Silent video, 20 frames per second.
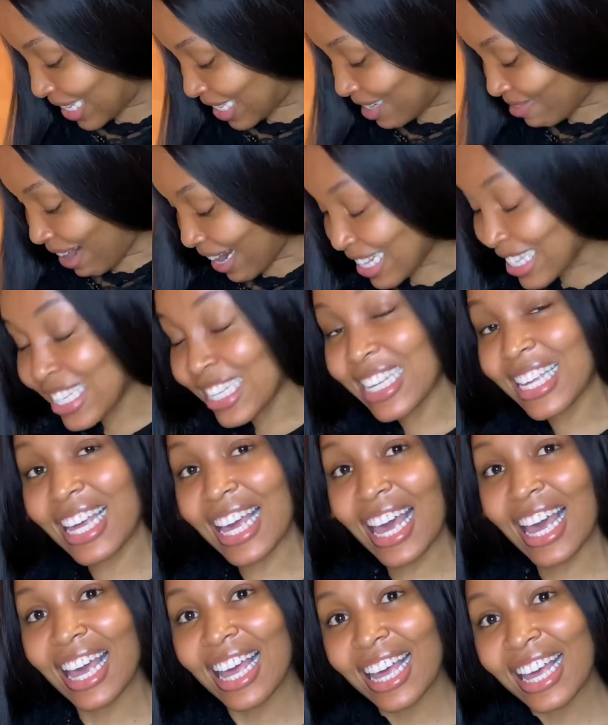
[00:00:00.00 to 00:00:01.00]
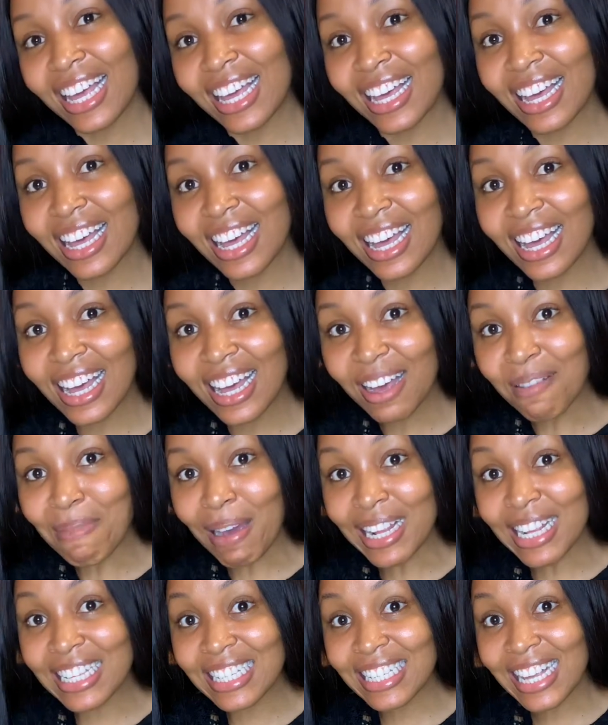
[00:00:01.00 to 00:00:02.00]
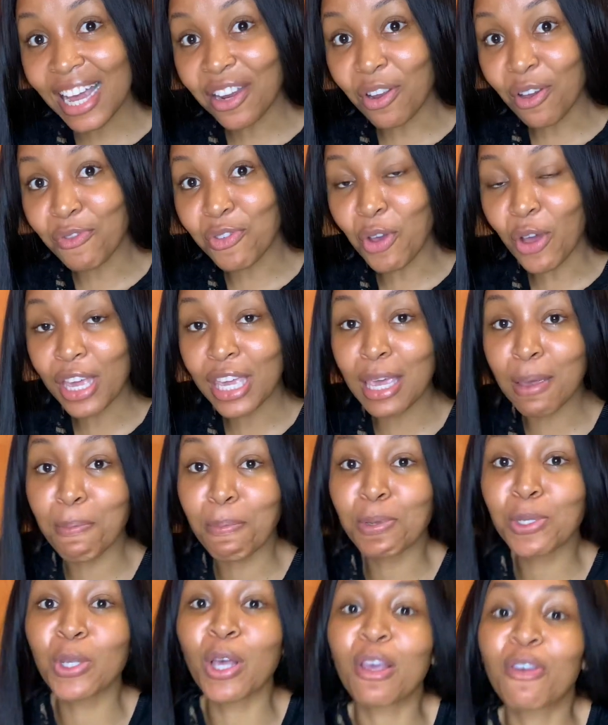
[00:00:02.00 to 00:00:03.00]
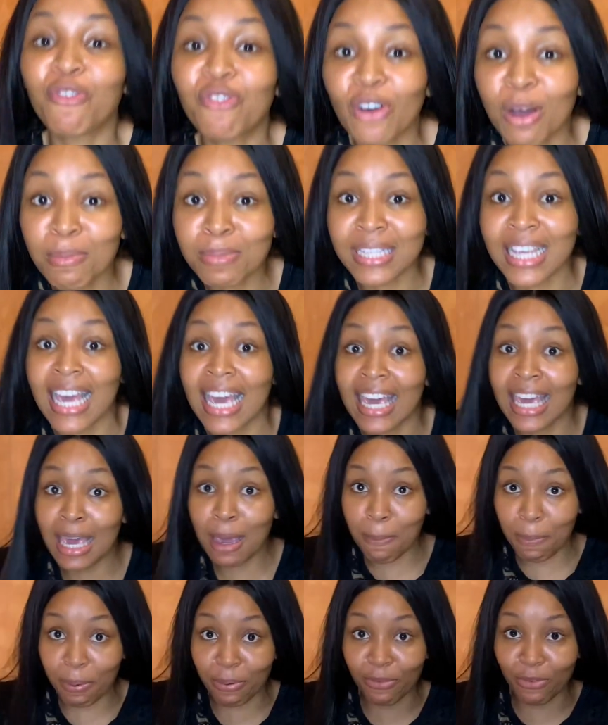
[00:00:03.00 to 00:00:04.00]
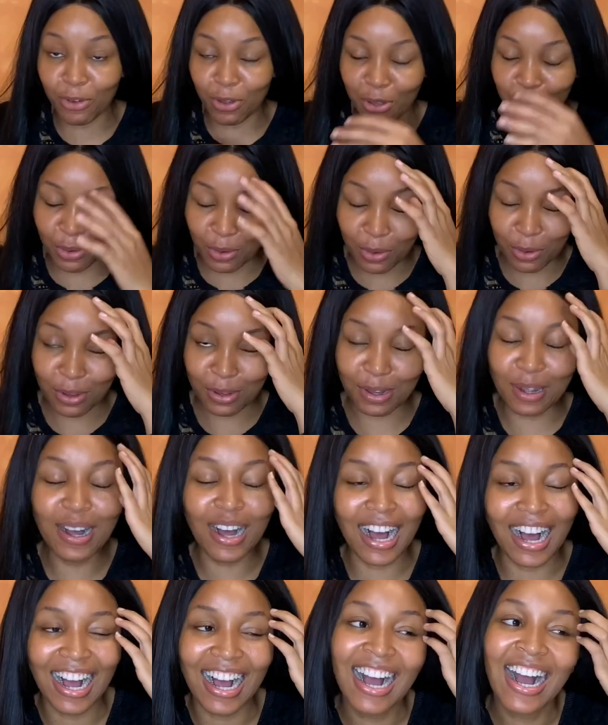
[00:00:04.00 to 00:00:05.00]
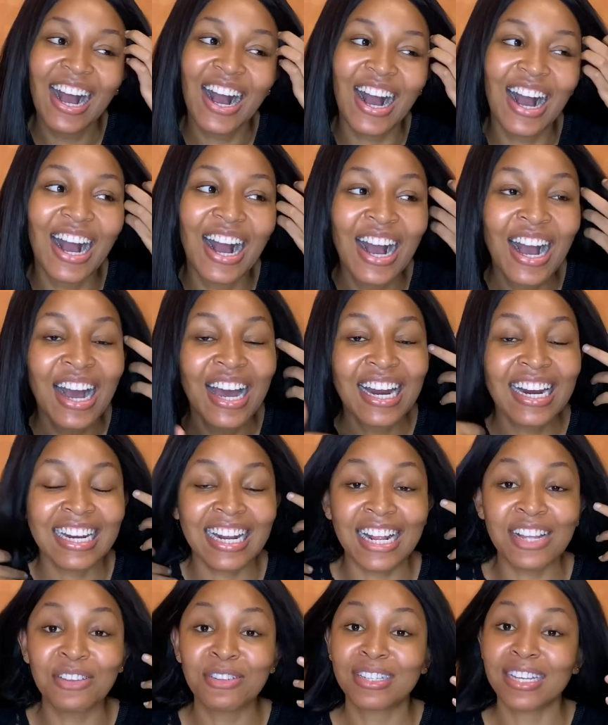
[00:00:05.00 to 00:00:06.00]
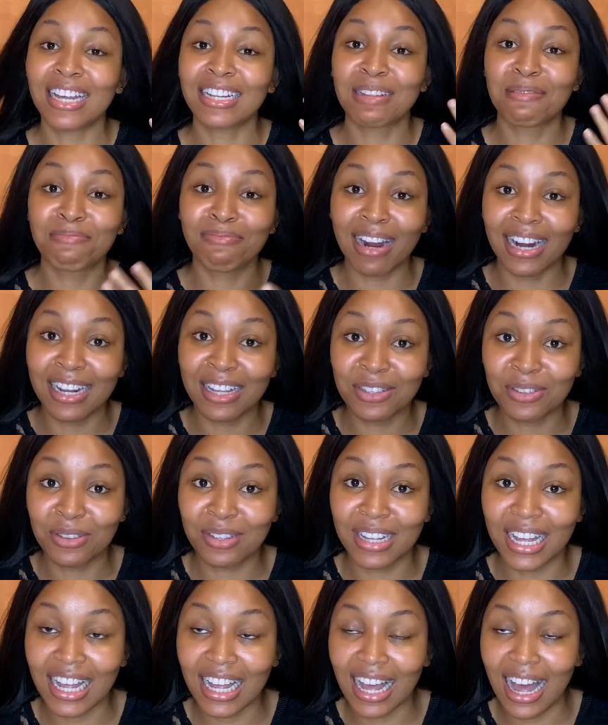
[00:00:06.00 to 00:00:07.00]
right here by the side of your hip, so it forms a hip for you. Then you take the bread into the